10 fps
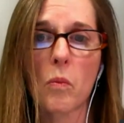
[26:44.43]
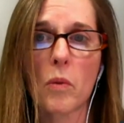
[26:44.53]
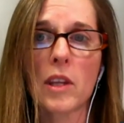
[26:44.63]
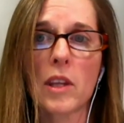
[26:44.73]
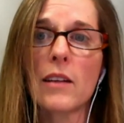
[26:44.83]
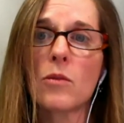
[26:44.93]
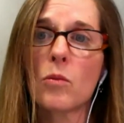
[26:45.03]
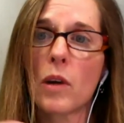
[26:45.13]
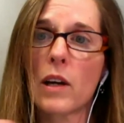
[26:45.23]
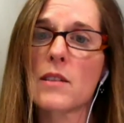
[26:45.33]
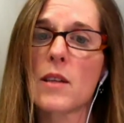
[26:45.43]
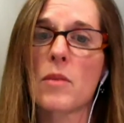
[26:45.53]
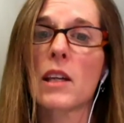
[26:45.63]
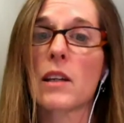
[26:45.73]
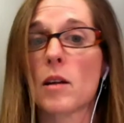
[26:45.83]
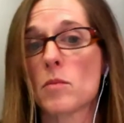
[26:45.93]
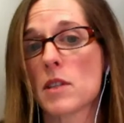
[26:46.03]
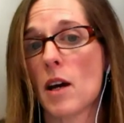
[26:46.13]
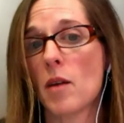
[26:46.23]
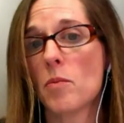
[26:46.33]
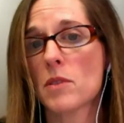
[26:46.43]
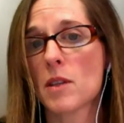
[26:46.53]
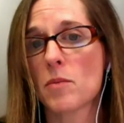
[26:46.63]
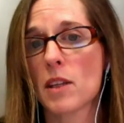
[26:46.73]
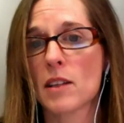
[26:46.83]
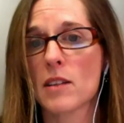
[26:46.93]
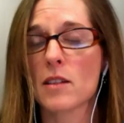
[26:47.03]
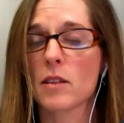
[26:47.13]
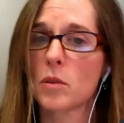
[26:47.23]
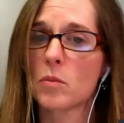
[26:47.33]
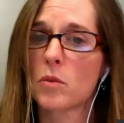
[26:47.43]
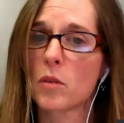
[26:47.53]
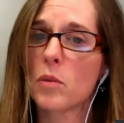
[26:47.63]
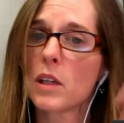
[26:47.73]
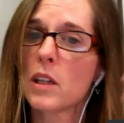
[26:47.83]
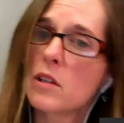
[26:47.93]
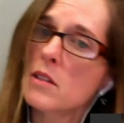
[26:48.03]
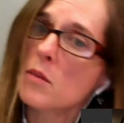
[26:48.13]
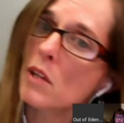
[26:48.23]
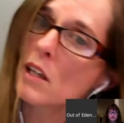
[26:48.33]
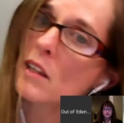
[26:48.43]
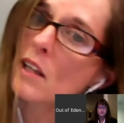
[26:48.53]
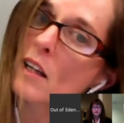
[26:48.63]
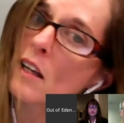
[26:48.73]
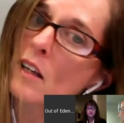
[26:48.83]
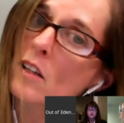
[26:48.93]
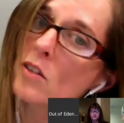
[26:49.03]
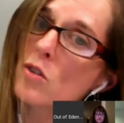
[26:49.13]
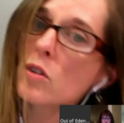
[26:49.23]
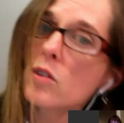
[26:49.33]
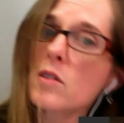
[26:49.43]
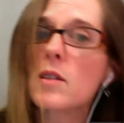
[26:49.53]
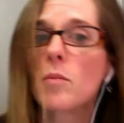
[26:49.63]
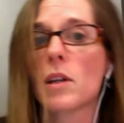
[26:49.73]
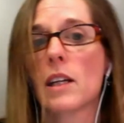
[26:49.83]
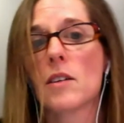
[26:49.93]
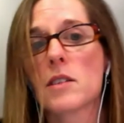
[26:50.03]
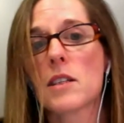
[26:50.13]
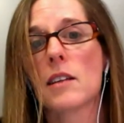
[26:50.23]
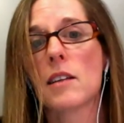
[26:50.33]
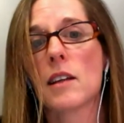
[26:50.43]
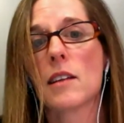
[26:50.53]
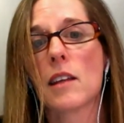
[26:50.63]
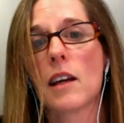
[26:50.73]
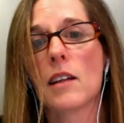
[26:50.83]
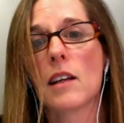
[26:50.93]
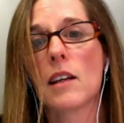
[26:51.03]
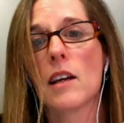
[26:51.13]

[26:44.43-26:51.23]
But then when something comes up, something that's a little bit more ambiguous, something that concerns somebody else, I think that